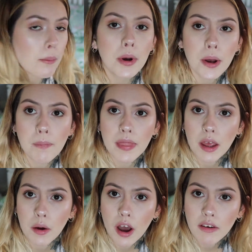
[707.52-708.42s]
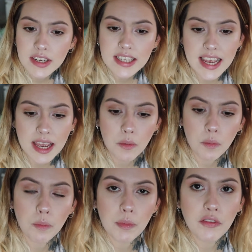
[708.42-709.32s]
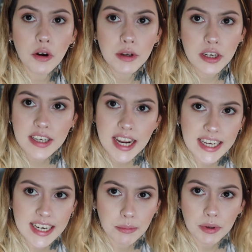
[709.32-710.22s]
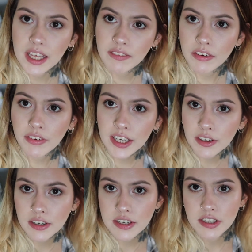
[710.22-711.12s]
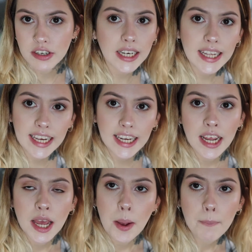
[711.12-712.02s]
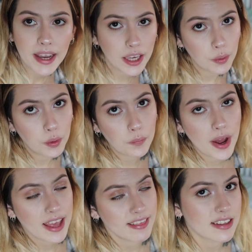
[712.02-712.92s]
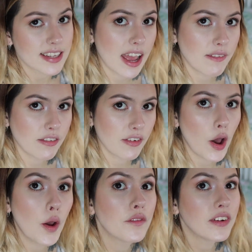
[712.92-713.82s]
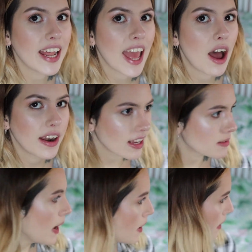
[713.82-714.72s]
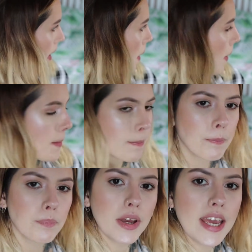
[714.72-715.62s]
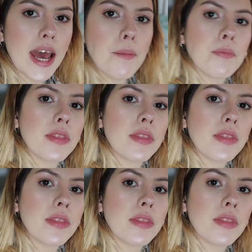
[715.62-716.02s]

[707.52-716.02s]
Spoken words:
But obviously before we do take it down, I'm going to give it a really good clean, pack it all away, and then save it for hopefully our next baby. But yeah,